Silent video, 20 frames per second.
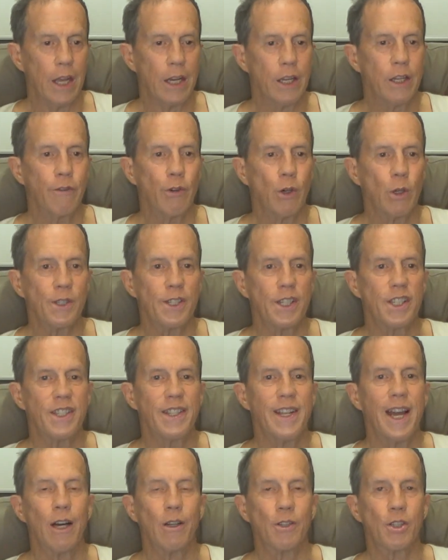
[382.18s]
Divorce is
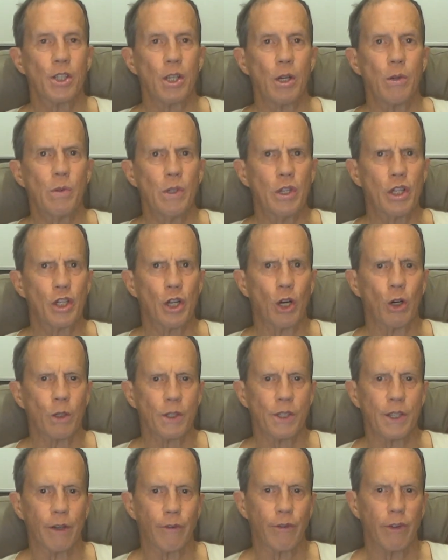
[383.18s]
now so
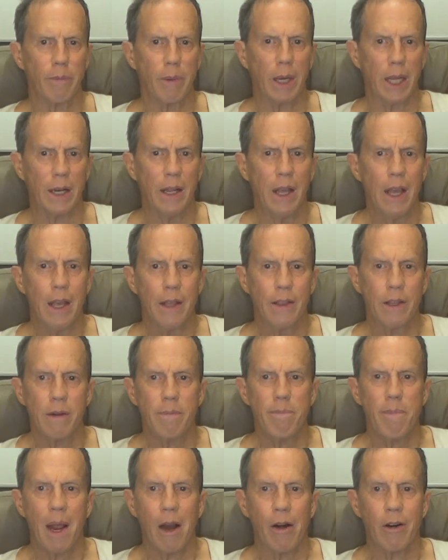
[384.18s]
toxic for men
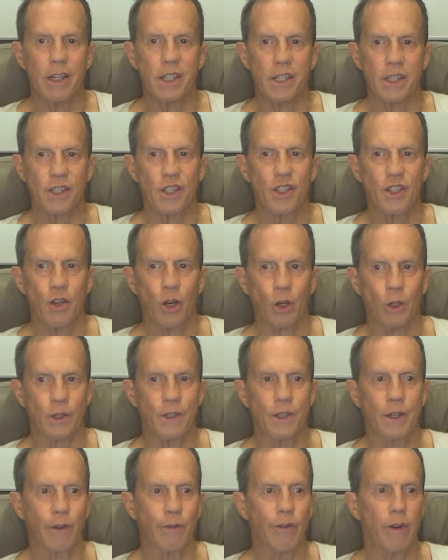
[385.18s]
that marriage is
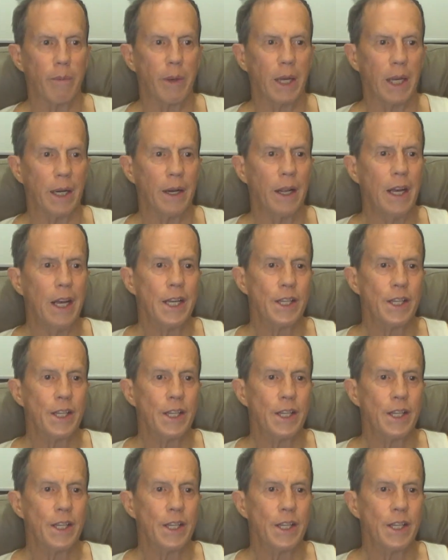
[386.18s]
toxic for men.